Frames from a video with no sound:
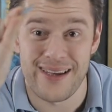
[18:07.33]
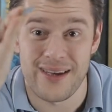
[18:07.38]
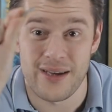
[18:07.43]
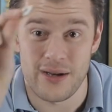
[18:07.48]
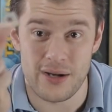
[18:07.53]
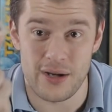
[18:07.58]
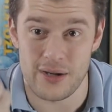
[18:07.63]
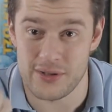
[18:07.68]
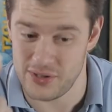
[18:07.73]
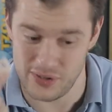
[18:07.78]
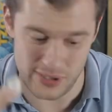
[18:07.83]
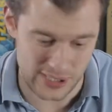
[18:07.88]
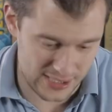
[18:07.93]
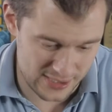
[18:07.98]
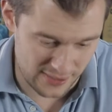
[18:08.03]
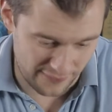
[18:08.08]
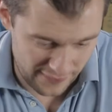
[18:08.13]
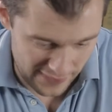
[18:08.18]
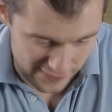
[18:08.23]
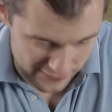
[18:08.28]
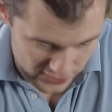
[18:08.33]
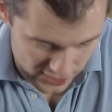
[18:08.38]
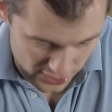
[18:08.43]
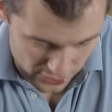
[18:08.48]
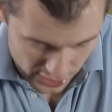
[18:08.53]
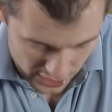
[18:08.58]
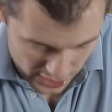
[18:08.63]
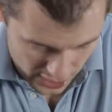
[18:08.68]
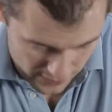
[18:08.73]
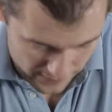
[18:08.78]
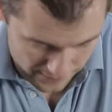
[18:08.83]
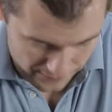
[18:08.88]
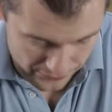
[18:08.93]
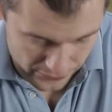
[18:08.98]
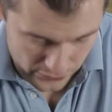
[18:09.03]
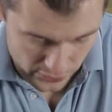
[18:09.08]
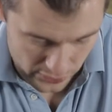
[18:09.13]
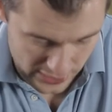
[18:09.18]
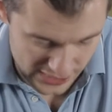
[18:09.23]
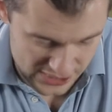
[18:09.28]
Oh, sorry, that's the favourite token. Um,
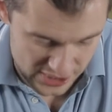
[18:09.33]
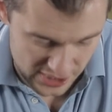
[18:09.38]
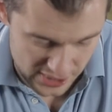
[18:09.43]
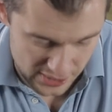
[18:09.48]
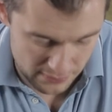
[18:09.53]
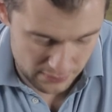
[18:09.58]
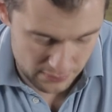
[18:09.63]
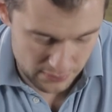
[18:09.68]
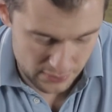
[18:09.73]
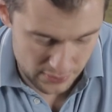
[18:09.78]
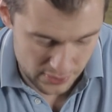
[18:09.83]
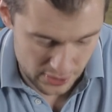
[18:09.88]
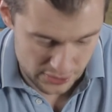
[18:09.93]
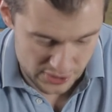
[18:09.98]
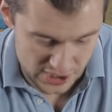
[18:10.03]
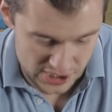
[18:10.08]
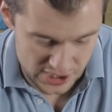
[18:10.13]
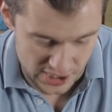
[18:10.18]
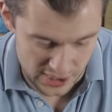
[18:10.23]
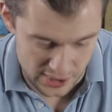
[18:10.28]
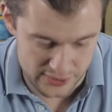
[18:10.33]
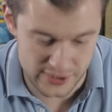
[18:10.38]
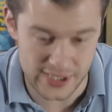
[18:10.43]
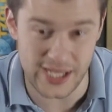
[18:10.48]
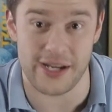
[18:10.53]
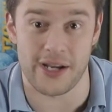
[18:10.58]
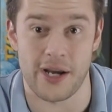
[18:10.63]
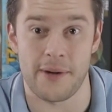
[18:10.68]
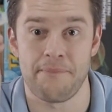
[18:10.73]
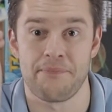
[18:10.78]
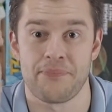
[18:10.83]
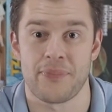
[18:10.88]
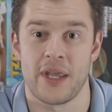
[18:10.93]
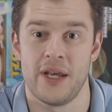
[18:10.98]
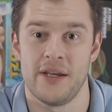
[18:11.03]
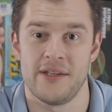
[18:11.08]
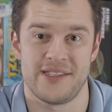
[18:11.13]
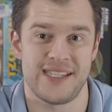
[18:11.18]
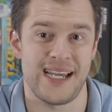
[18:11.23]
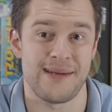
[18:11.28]
well, actually, the clergy tiles, there you go,
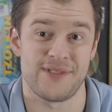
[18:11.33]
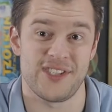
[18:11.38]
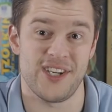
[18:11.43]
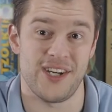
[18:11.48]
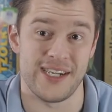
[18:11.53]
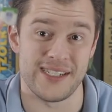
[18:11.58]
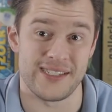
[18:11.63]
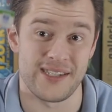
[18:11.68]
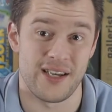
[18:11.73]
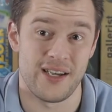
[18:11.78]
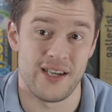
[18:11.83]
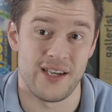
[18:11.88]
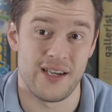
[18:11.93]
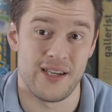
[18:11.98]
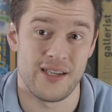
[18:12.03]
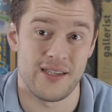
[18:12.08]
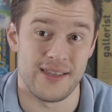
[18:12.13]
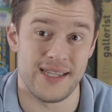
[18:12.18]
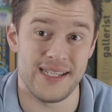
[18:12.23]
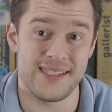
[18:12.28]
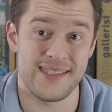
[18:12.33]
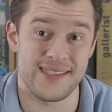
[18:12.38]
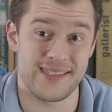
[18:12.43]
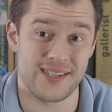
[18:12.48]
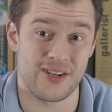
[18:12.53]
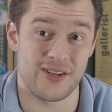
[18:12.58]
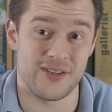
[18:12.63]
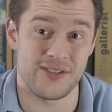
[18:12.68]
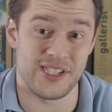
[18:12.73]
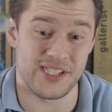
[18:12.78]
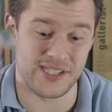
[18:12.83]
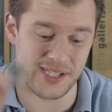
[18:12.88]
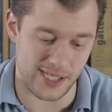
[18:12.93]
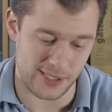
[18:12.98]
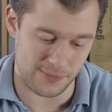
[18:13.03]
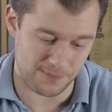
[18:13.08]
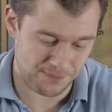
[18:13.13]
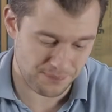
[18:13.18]
same size. This is a clergy tile.